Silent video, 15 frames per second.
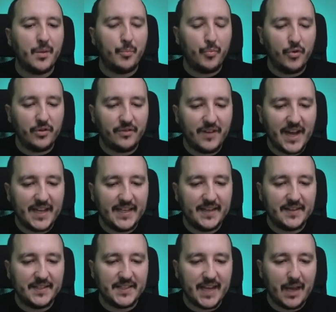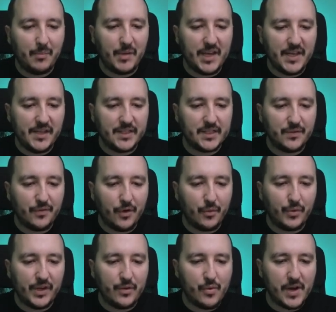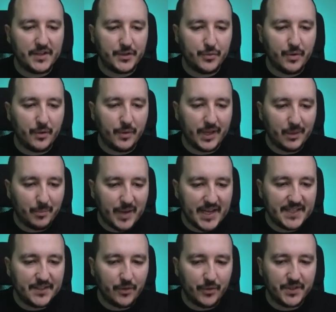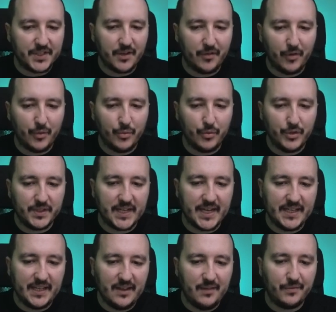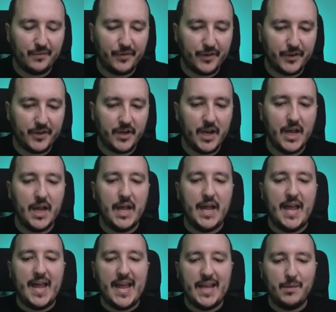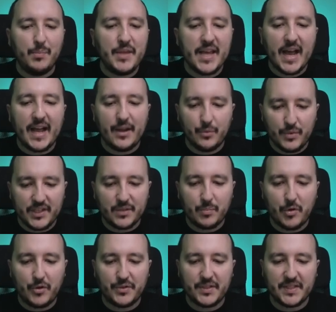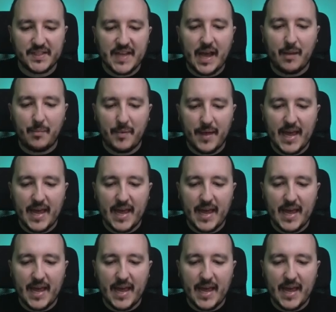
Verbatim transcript: provide type hints for request URL based on server routes and infer API response type.